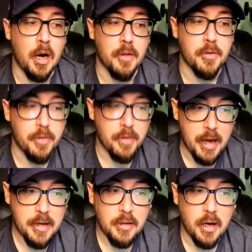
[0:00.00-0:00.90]
Other than
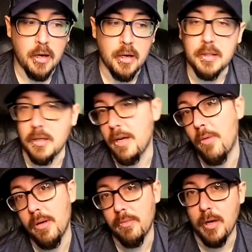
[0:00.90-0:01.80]
that, tonight
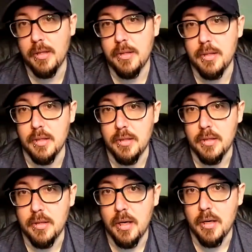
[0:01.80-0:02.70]
I went and
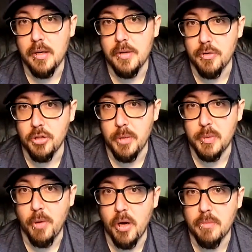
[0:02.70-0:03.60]
seen the new
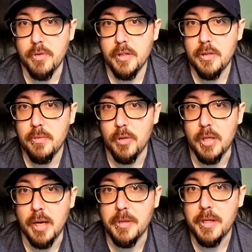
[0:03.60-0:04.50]
James Bond movie, No
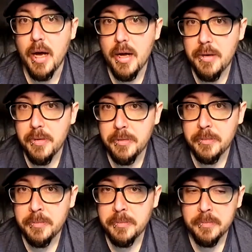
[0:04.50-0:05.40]
Time to Die.
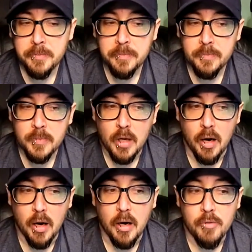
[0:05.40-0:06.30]

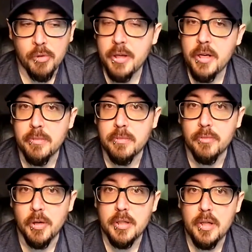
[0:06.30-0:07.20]
Really good,
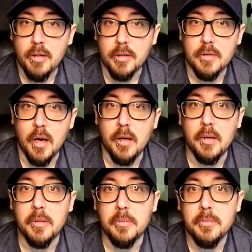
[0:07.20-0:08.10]
really solid,
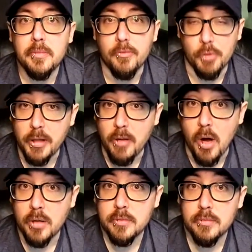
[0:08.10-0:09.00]
really
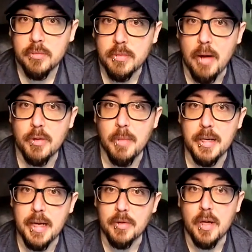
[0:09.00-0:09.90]
long. That was
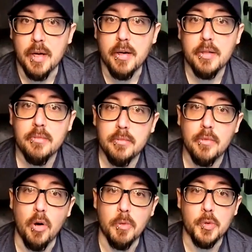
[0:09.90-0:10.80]
my downside on it.
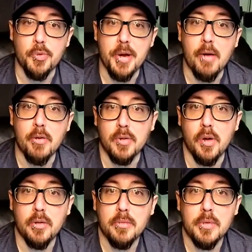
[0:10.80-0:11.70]
Almost 3 hours
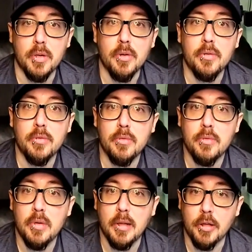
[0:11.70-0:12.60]
long, so
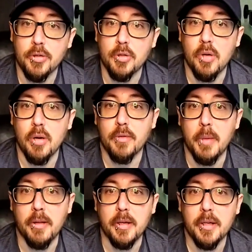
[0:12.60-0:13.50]
a little too long for
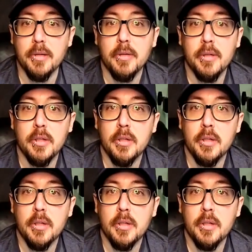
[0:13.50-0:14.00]
my liking.